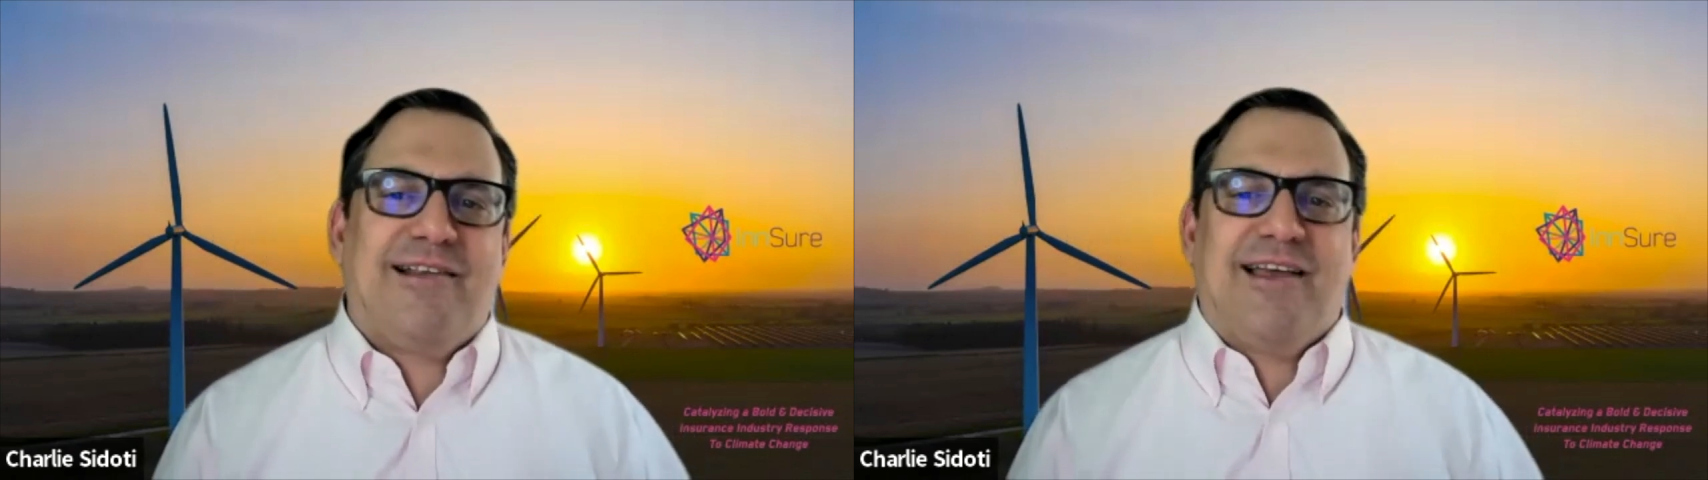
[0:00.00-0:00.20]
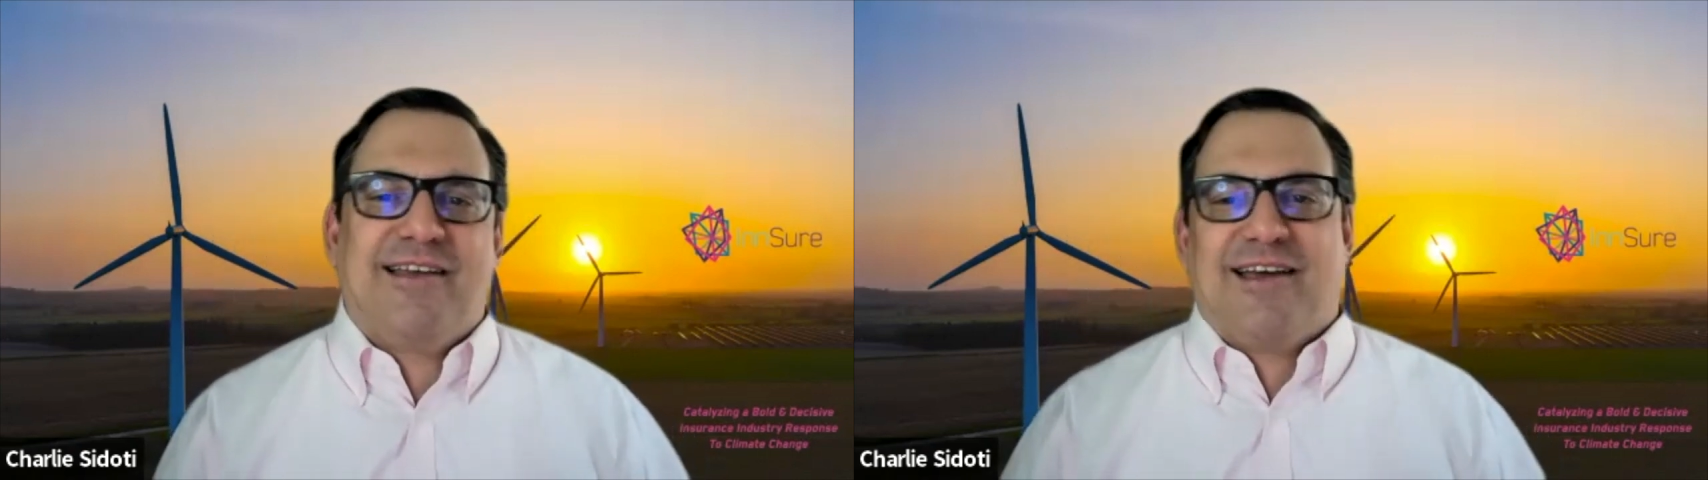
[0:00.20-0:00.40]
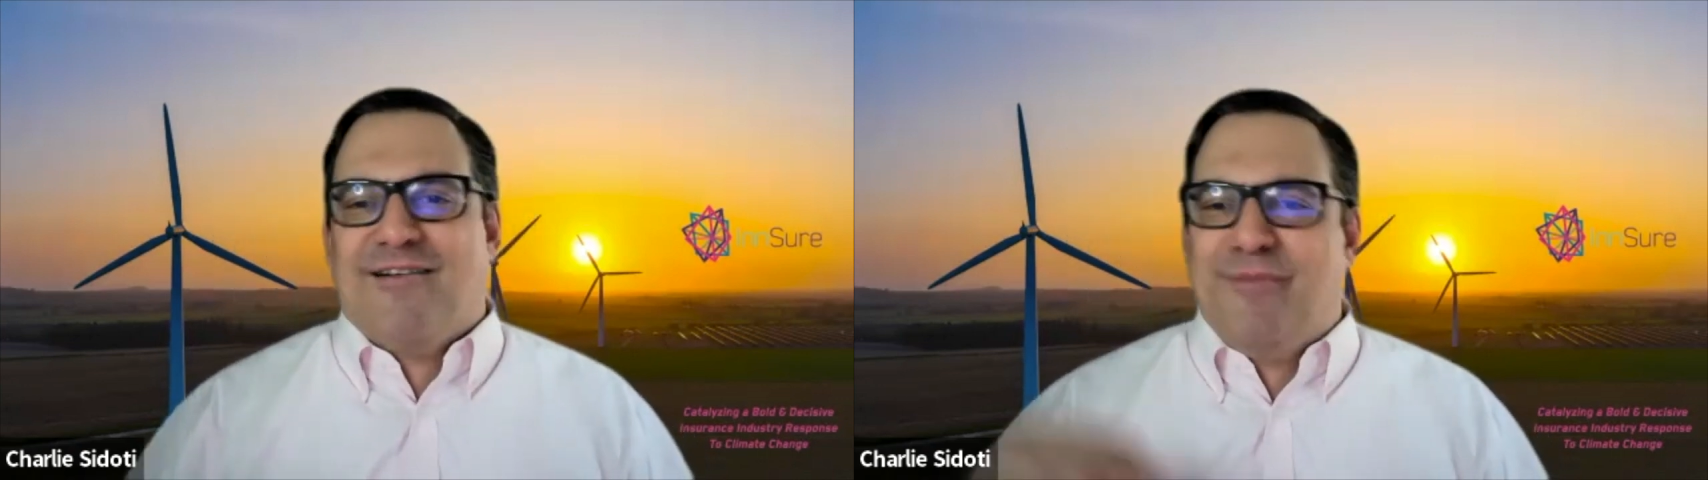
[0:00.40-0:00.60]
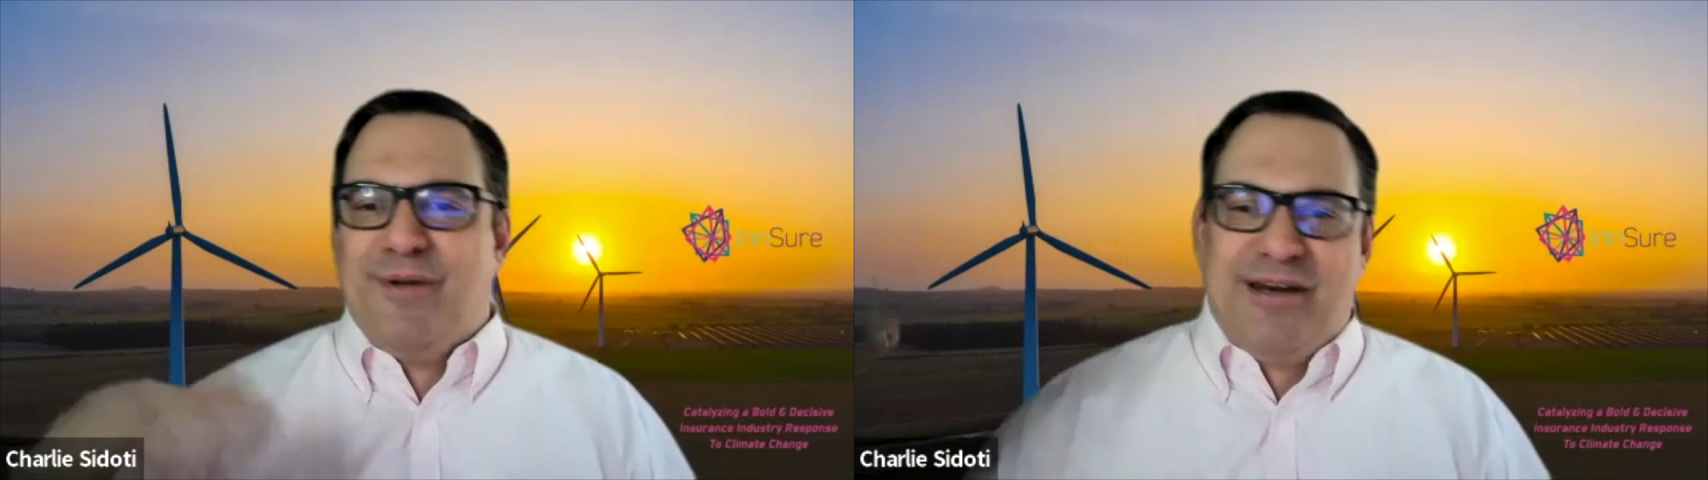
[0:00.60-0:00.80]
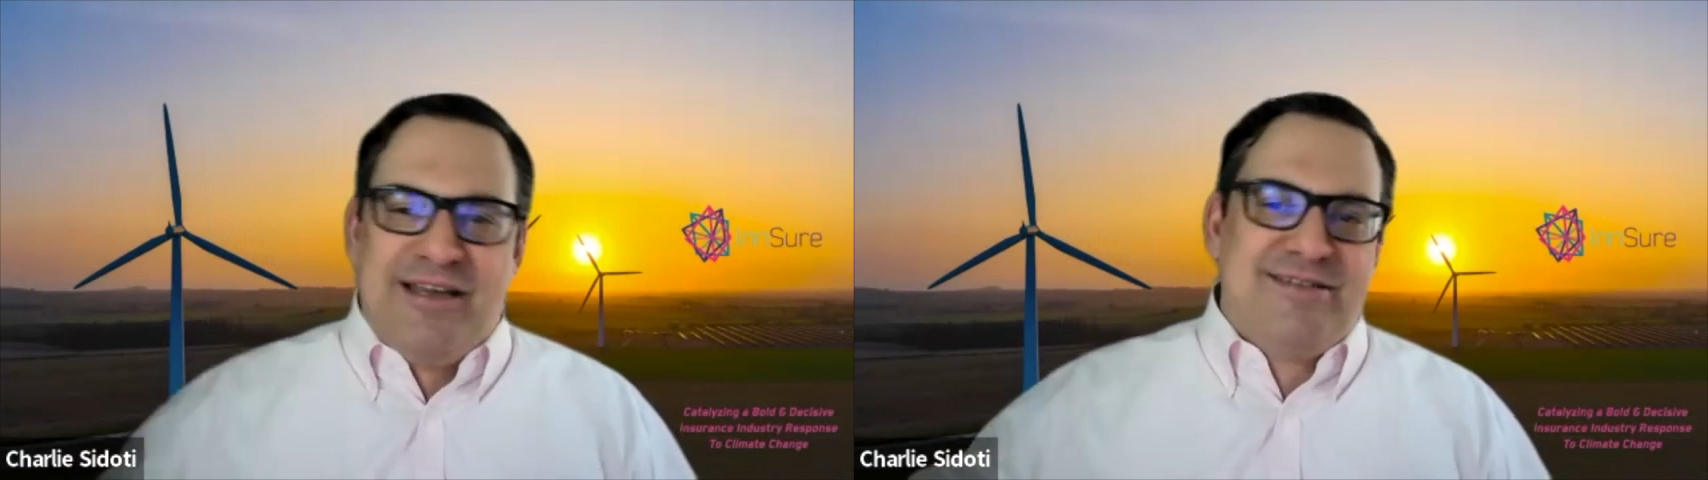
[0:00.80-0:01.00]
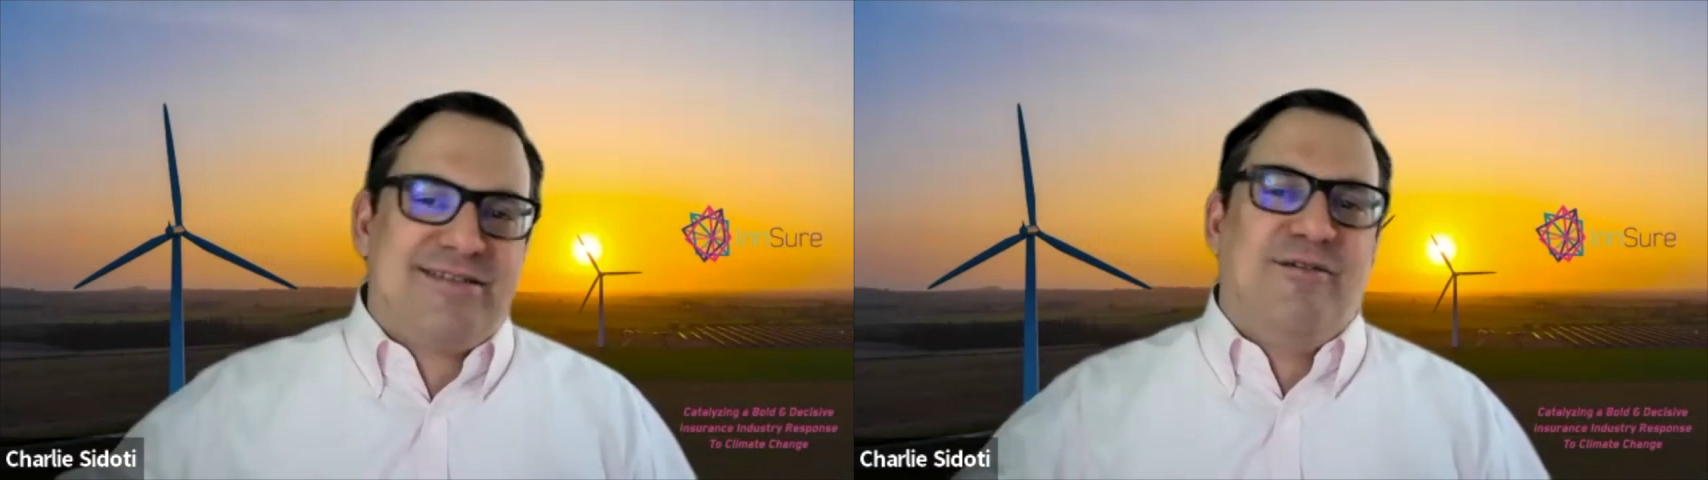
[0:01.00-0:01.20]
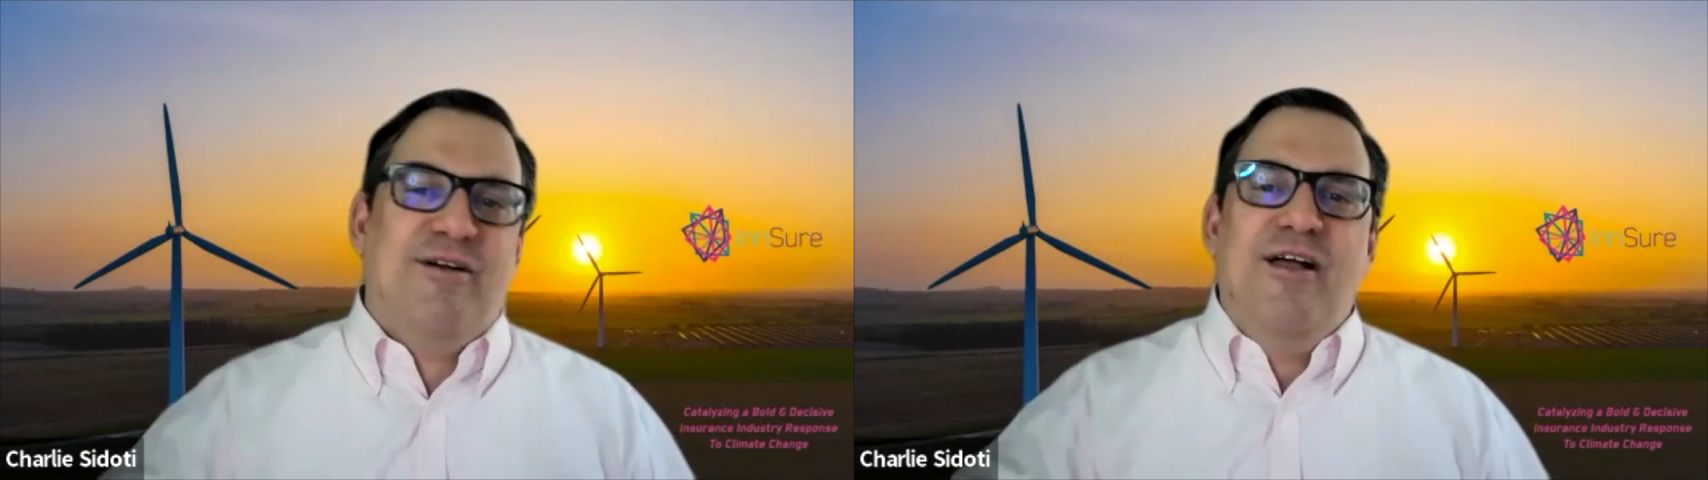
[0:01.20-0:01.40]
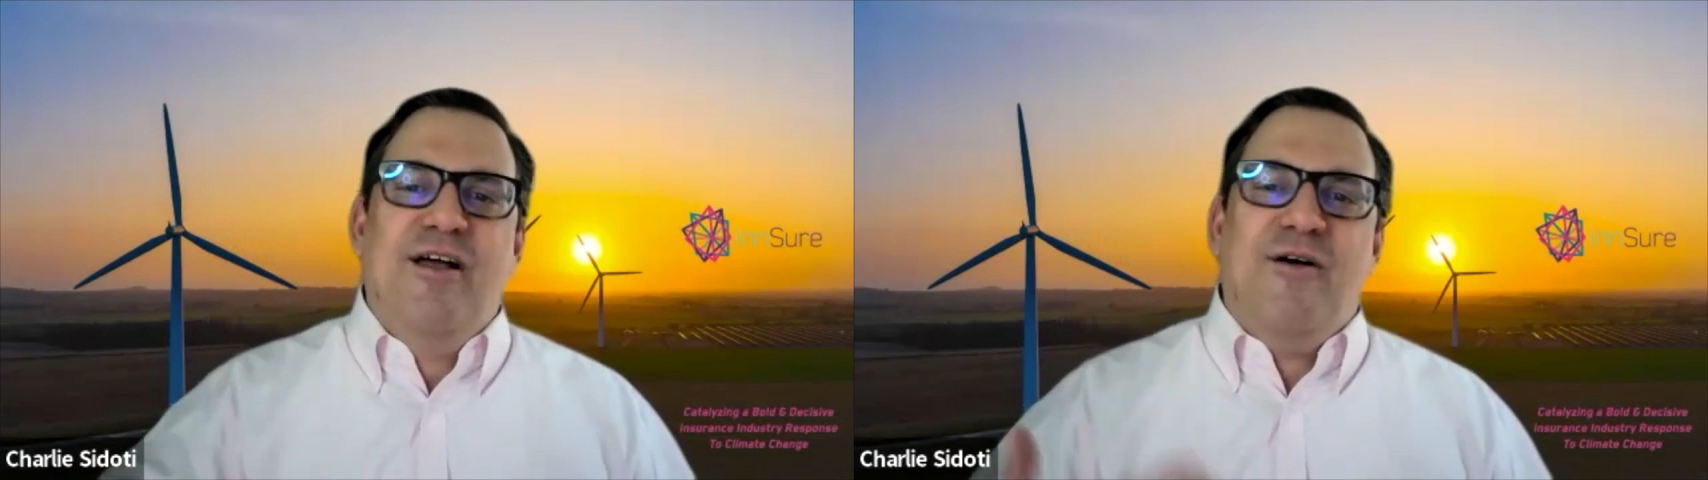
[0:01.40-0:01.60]
Like the government needs to
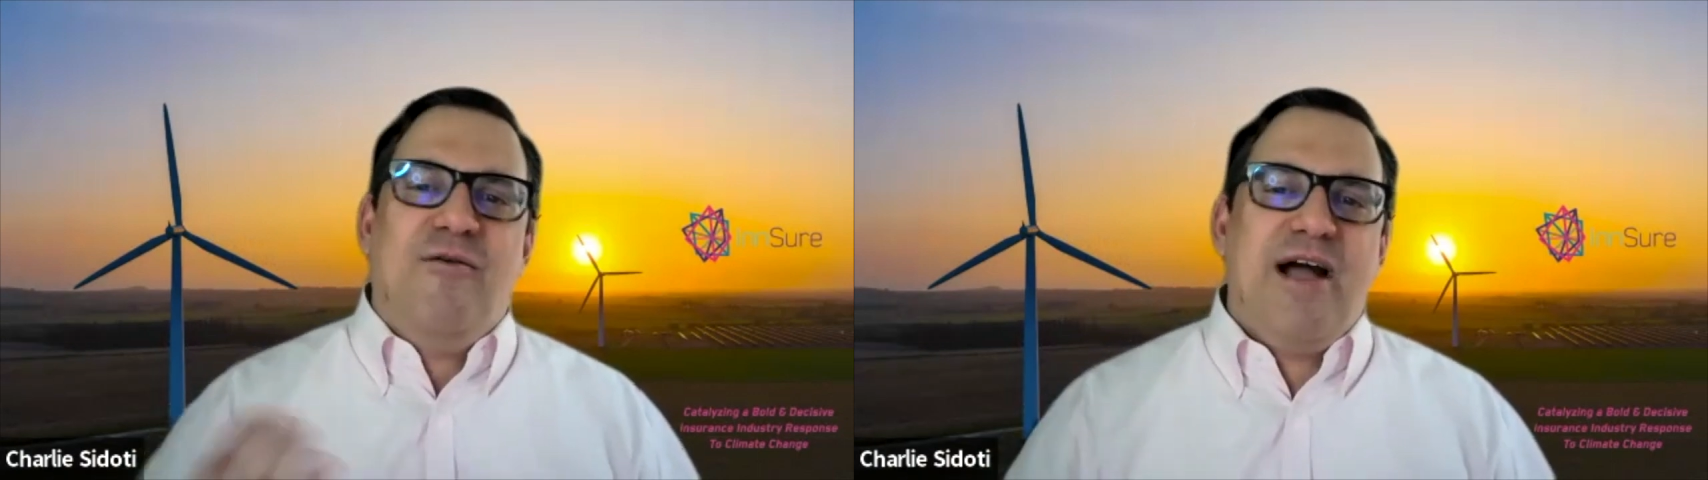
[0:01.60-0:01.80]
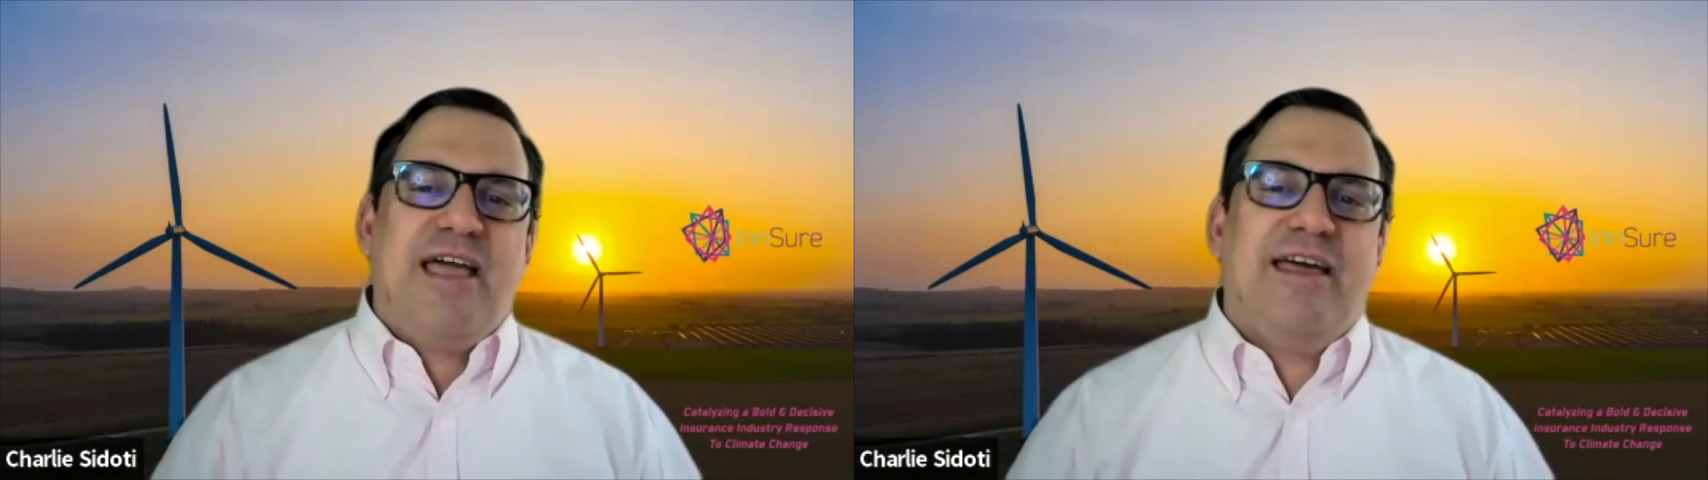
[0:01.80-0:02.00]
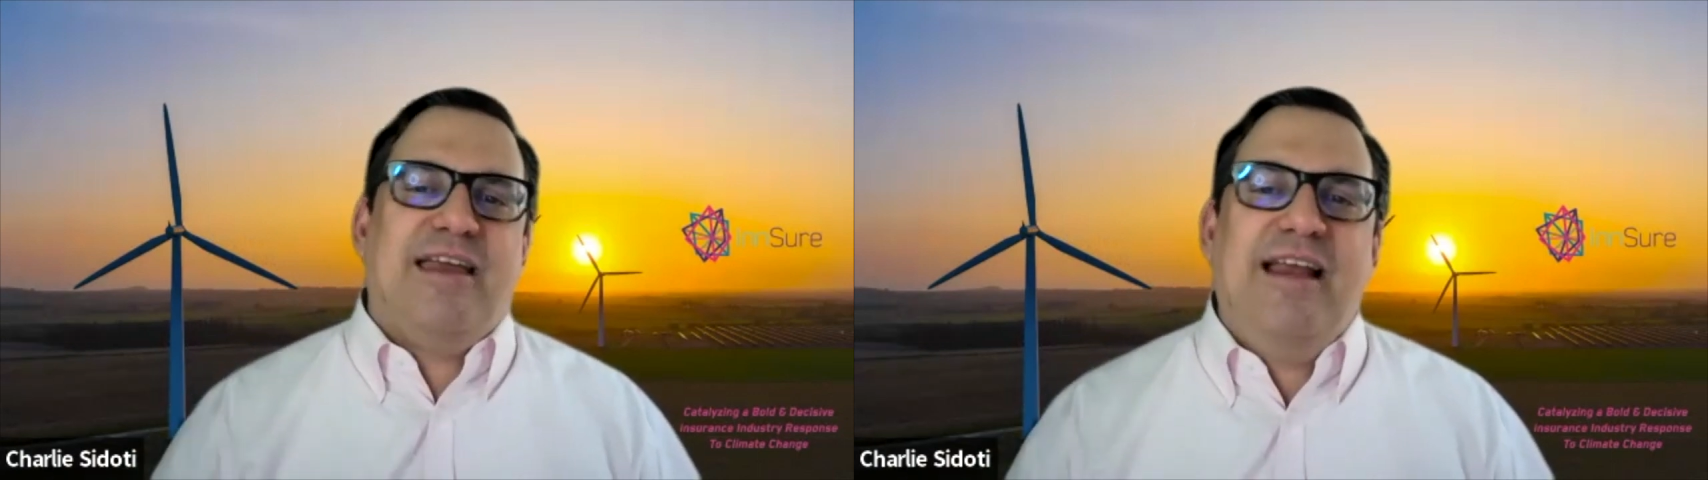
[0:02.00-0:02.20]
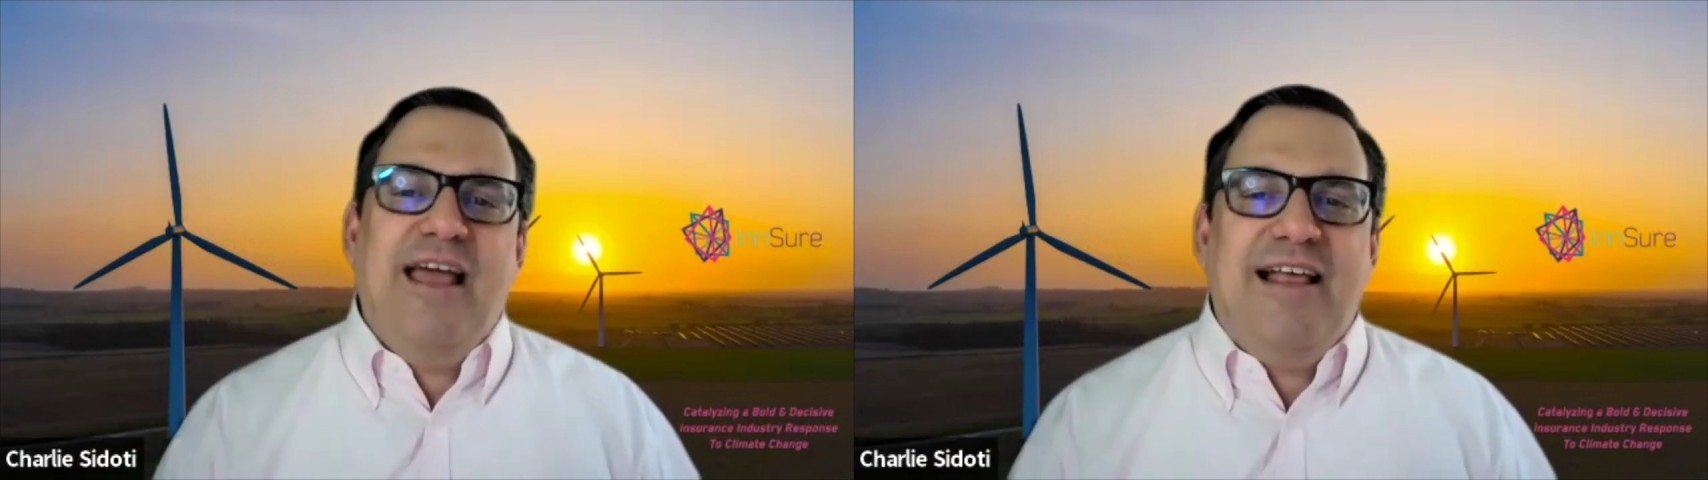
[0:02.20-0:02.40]
weigh in.